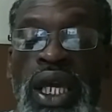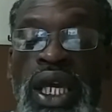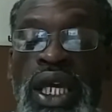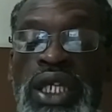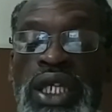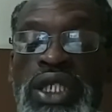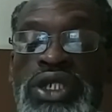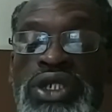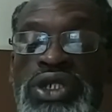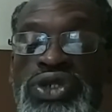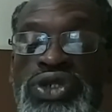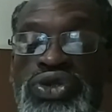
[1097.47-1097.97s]

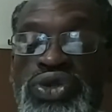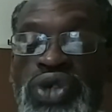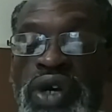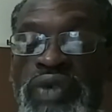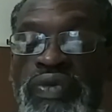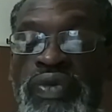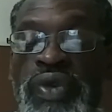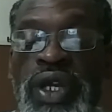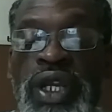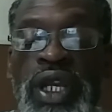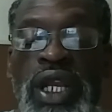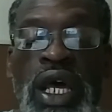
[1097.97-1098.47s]
is
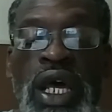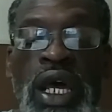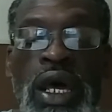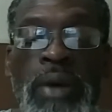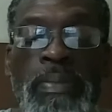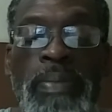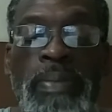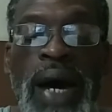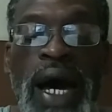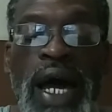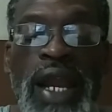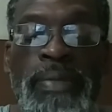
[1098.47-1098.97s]
driven
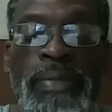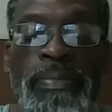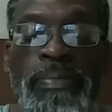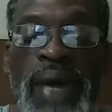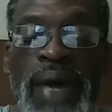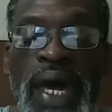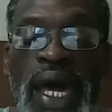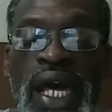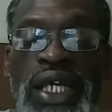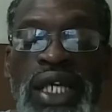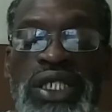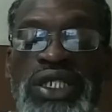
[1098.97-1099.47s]
by the
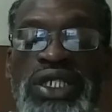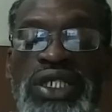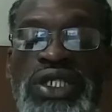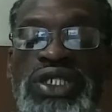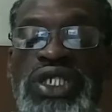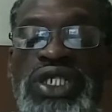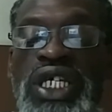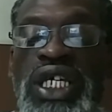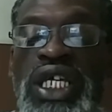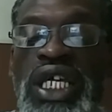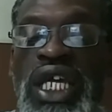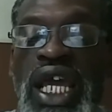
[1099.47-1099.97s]
master
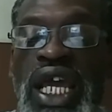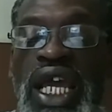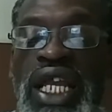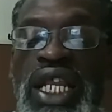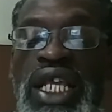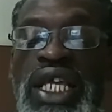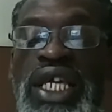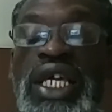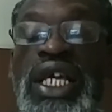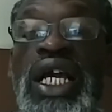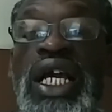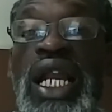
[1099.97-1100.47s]

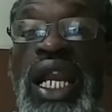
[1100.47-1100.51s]
circadian